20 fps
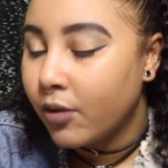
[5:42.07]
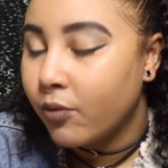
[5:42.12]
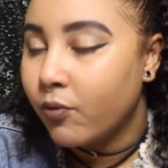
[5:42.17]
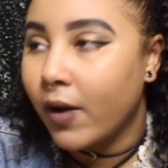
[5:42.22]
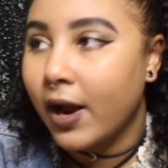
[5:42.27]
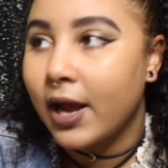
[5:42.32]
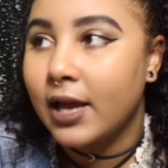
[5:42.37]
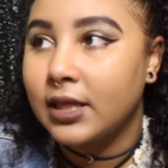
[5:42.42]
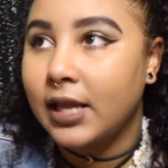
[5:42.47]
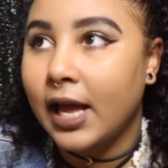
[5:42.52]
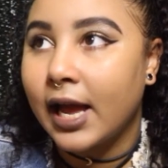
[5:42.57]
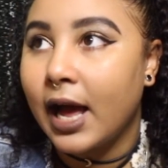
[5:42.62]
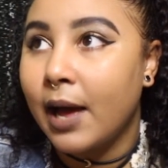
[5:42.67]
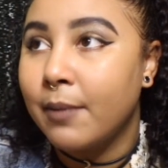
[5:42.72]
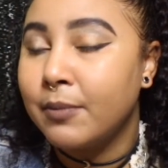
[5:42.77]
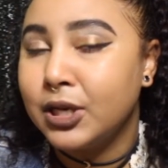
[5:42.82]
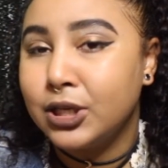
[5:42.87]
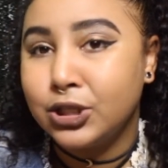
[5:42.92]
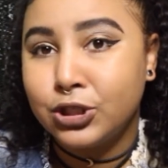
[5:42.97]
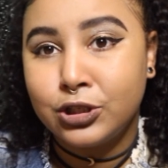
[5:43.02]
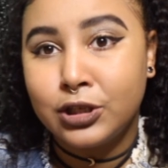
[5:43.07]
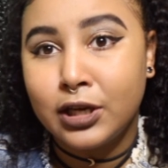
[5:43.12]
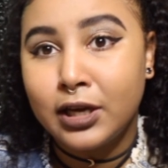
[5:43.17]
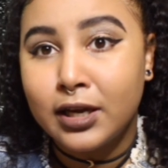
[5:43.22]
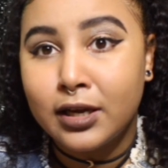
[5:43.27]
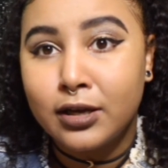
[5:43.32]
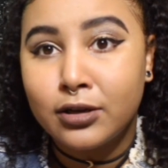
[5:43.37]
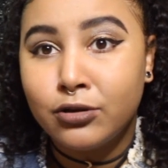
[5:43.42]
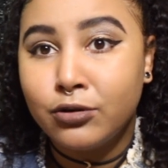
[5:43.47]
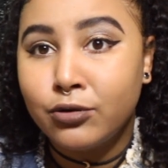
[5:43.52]
Right? Like I mean
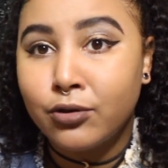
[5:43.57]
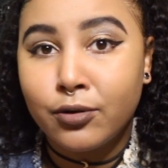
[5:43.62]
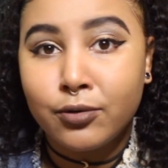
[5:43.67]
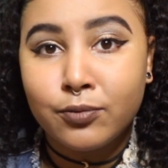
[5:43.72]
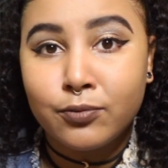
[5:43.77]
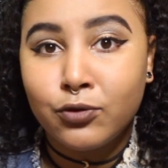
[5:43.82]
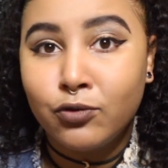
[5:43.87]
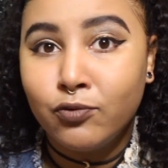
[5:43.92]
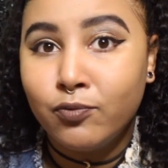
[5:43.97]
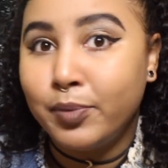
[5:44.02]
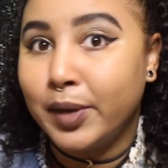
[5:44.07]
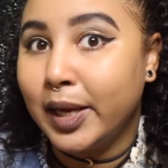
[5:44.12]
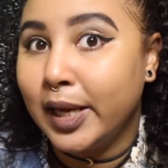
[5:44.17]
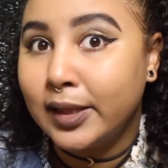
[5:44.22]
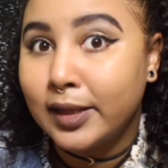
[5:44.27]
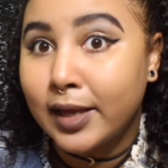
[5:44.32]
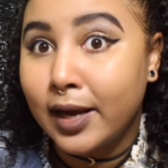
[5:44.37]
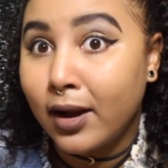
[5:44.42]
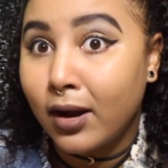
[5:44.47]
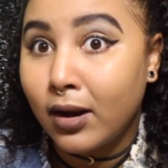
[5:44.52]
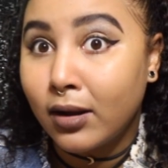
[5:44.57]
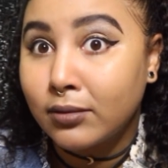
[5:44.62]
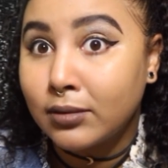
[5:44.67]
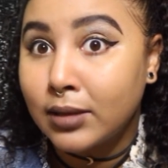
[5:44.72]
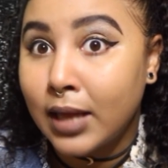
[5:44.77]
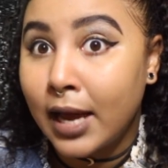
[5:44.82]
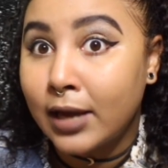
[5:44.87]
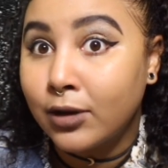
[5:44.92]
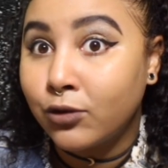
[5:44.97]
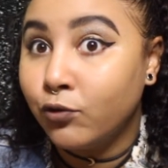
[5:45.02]
shit, you're you've been there,
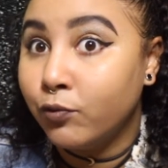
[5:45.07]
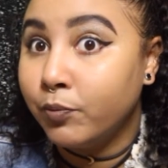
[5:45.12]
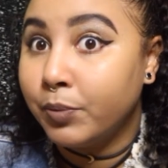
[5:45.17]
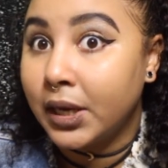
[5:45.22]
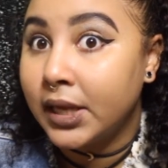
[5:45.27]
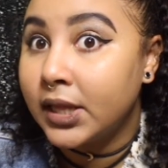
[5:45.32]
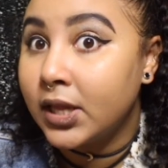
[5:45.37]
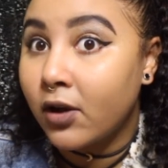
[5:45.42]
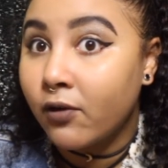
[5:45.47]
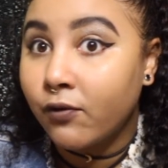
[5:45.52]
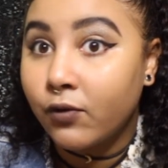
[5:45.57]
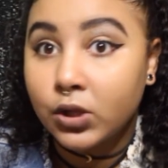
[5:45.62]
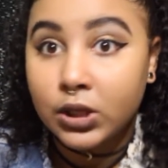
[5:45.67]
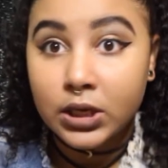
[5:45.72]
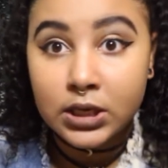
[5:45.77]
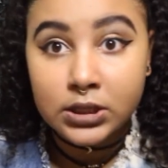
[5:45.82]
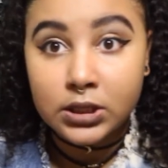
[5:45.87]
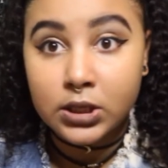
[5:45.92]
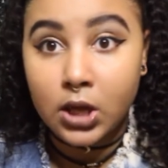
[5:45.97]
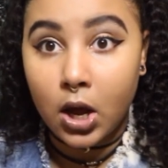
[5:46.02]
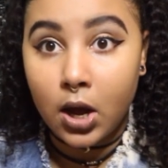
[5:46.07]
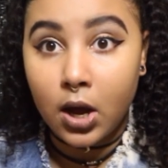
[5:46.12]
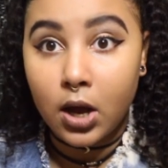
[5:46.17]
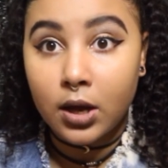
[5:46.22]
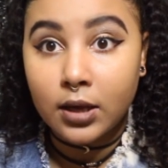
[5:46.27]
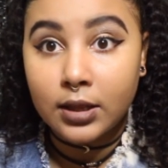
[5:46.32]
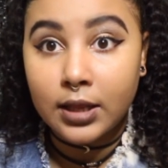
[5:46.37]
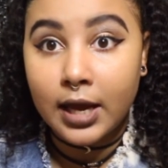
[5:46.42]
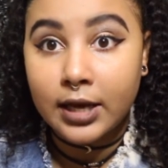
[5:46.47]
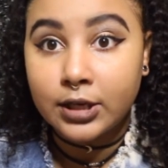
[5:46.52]
like you've been there for this
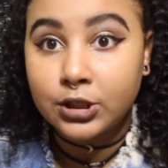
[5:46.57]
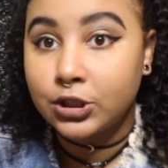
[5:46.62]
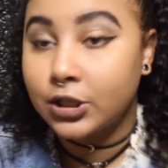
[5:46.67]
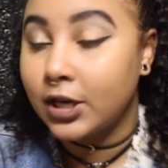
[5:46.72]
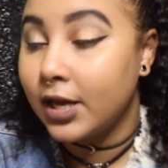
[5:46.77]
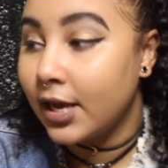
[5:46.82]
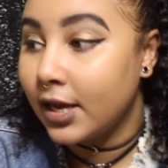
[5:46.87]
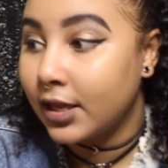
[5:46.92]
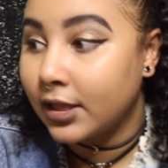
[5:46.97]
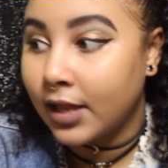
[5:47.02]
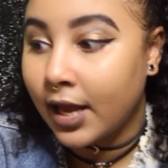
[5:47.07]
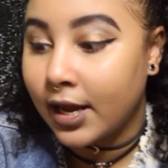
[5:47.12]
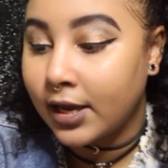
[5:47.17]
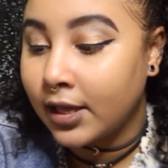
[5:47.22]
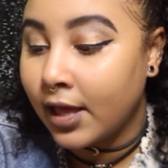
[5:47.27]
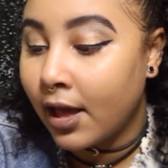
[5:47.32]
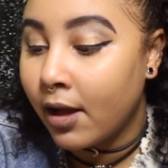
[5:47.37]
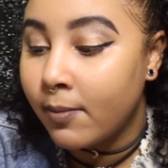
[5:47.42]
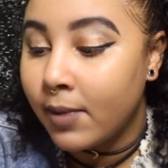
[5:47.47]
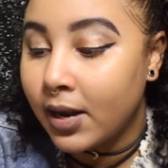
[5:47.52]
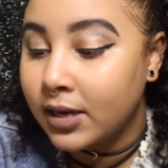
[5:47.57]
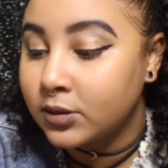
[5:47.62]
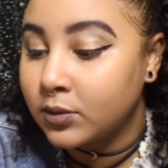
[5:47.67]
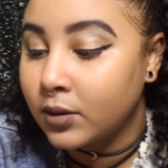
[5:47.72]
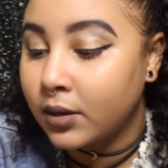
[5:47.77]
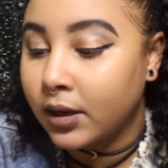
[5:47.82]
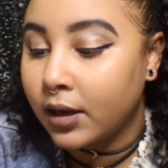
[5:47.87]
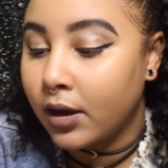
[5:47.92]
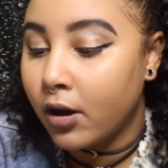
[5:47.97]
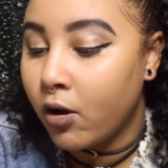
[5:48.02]
long, like shit, like y'all might as
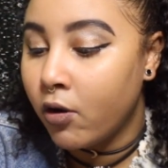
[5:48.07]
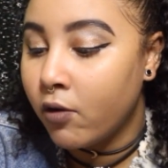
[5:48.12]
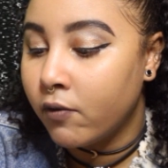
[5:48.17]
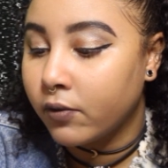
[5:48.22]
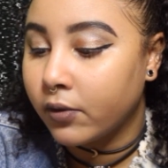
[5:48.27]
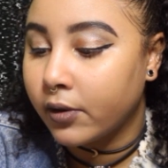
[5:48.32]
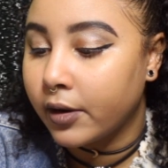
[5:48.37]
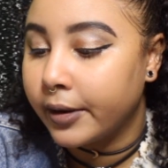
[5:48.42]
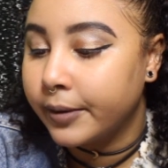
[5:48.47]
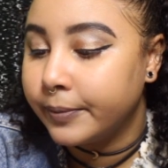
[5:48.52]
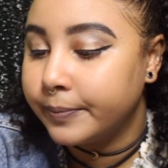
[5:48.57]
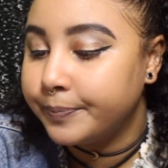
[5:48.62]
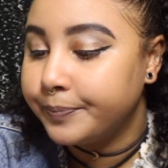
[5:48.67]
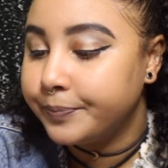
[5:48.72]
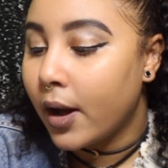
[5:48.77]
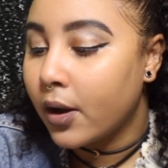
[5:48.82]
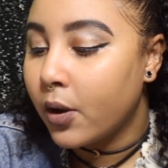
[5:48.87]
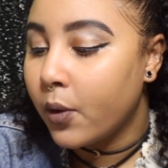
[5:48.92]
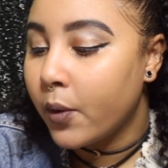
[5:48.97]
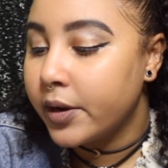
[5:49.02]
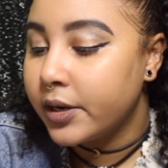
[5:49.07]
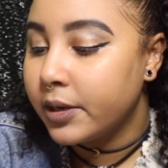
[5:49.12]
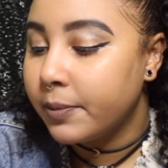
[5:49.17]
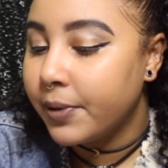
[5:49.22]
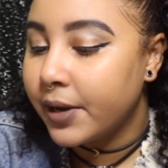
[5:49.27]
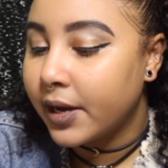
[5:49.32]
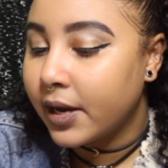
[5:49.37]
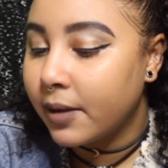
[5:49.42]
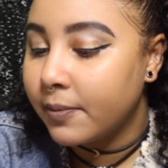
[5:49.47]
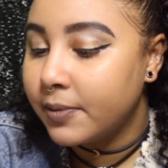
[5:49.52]
well get over it. While going to
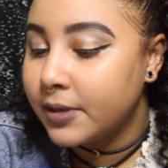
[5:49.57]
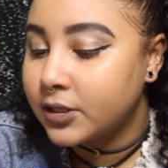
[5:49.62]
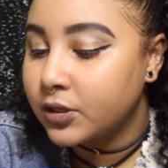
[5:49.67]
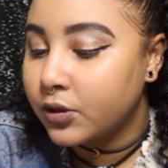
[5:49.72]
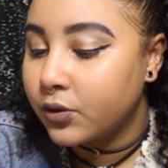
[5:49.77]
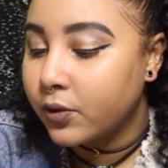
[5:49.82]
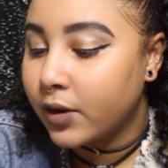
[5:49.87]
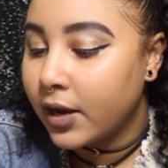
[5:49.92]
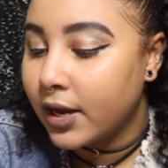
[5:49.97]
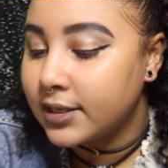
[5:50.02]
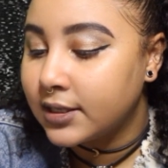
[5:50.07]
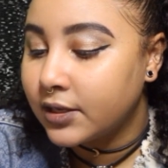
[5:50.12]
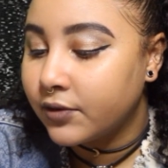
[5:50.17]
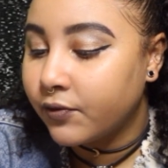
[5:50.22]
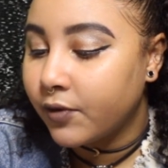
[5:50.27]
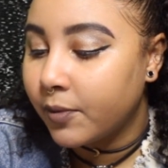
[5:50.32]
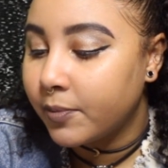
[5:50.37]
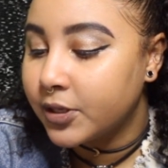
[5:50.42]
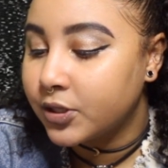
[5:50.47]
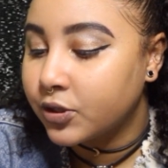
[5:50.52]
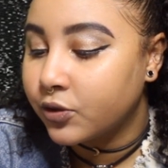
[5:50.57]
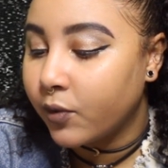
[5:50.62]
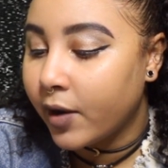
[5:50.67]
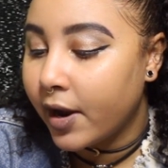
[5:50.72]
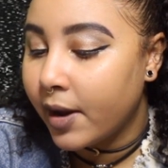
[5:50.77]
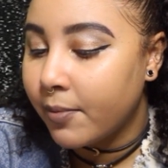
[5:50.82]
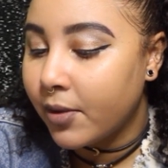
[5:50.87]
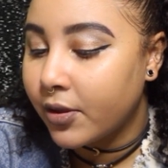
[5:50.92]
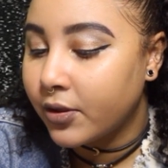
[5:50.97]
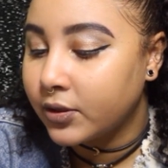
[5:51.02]
pick up his little cousin from his
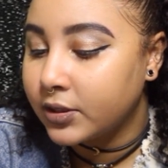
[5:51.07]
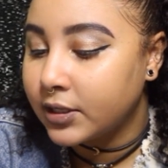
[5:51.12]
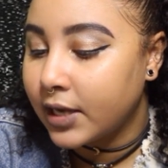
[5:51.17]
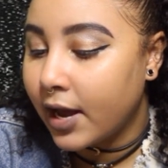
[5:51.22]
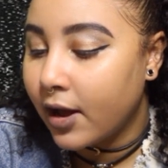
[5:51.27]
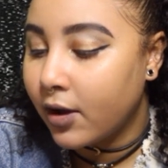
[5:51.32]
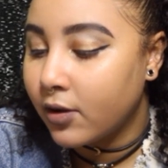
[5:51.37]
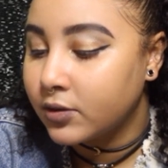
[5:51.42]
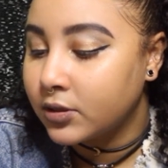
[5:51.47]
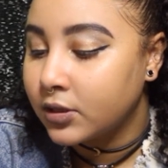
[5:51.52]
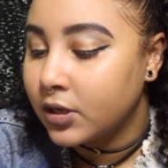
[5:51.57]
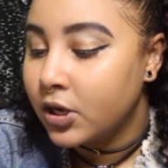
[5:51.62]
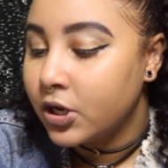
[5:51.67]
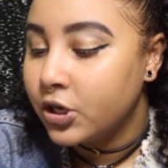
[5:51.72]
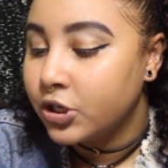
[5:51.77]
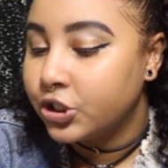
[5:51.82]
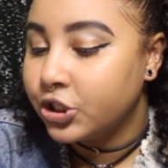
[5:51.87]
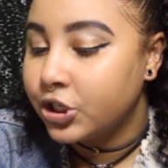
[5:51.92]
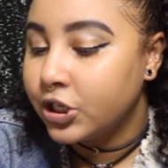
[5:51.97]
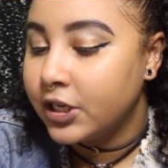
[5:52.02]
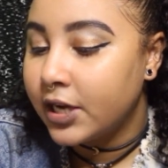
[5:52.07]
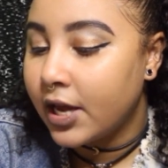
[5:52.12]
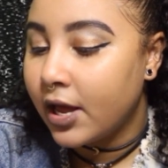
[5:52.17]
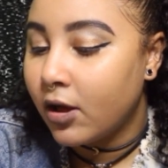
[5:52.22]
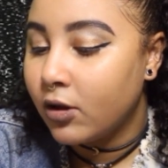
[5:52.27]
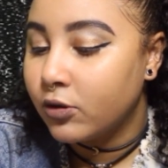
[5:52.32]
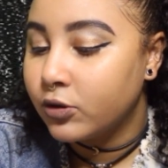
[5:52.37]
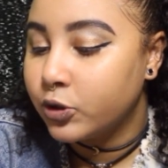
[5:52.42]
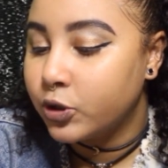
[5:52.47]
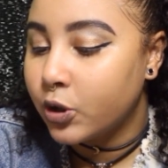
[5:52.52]
grandmother's house, she
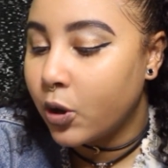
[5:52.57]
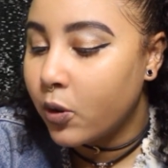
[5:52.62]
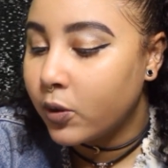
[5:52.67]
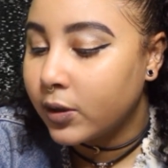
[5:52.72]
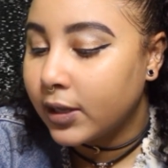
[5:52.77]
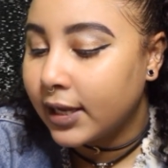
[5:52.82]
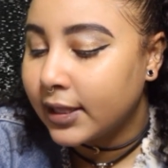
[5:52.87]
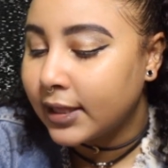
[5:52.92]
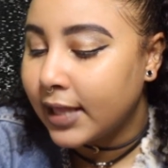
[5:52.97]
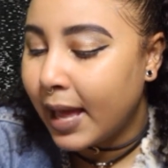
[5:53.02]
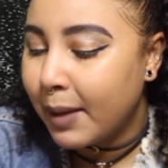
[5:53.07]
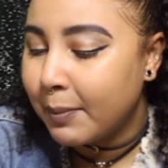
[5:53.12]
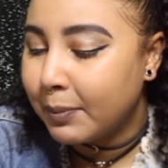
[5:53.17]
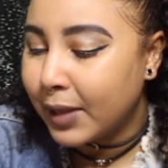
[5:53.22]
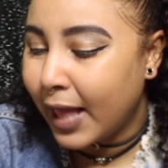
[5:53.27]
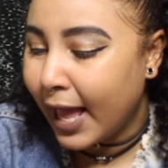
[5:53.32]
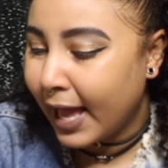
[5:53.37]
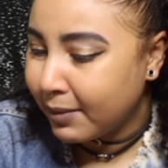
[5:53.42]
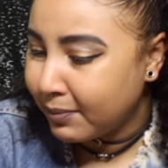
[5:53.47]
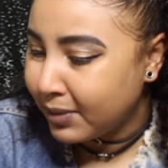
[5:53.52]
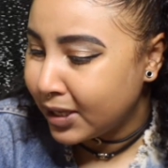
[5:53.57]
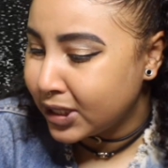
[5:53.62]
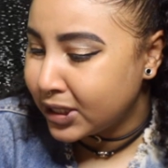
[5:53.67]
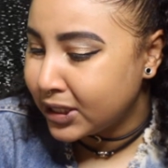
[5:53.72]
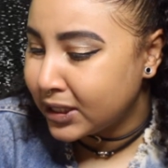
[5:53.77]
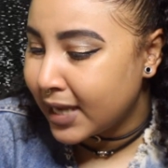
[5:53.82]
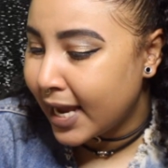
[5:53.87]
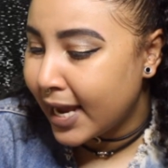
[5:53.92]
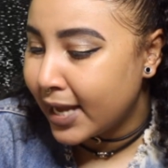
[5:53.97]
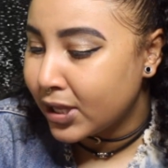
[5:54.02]
yelled, Don't let that black bitch
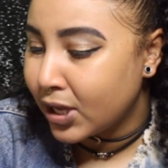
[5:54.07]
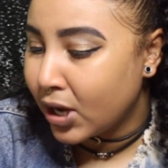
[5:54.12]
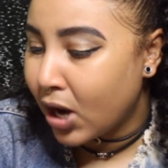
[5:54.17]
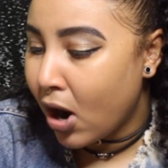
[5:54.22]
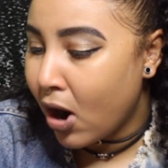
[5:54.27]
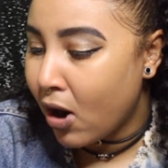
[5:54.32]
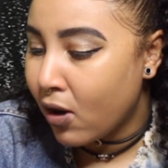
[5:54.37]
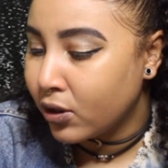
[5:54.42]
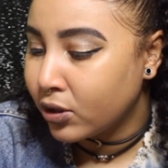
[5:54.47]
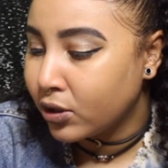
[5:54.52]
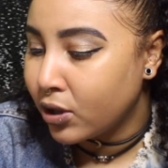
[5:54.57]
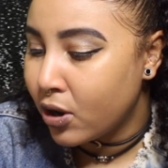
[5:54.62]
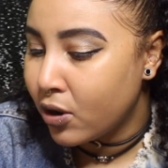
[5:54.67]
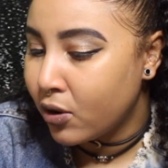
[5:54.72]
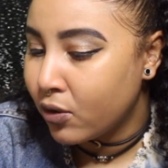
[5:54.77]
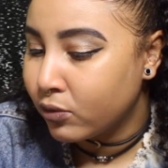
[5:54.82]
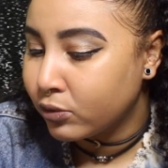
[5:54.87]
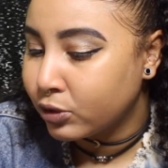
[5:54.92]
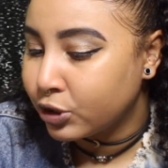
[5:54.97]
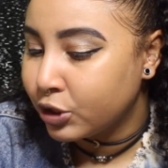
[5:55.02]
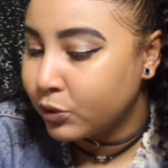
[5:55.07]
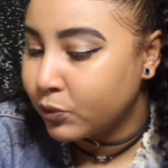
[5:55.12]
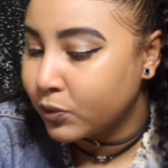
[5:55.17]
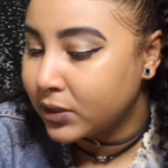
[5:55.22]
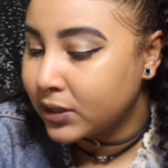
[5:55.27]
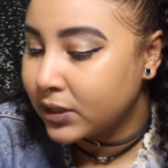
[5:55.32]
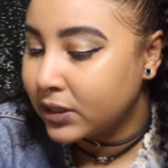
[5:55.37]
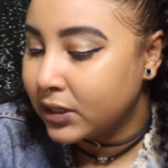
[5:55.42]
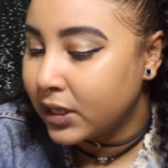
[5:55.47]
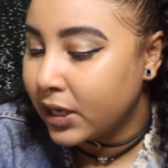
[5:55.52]
stay in the car alone, she
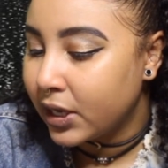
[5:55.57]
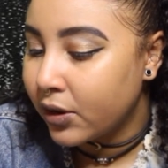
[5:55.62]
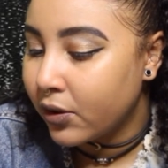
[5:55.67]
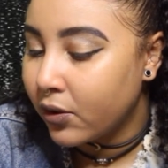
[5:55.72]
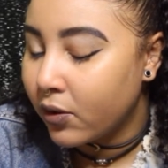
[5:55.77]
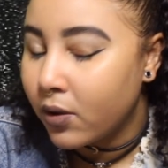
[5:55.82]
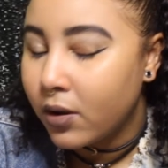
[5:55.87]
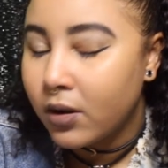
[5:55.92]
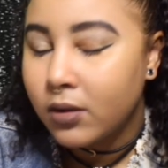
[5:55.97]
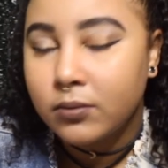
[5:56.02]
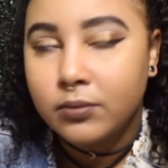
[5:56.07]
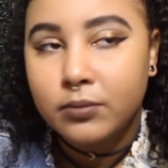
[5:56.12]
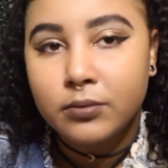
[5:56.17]
will steal.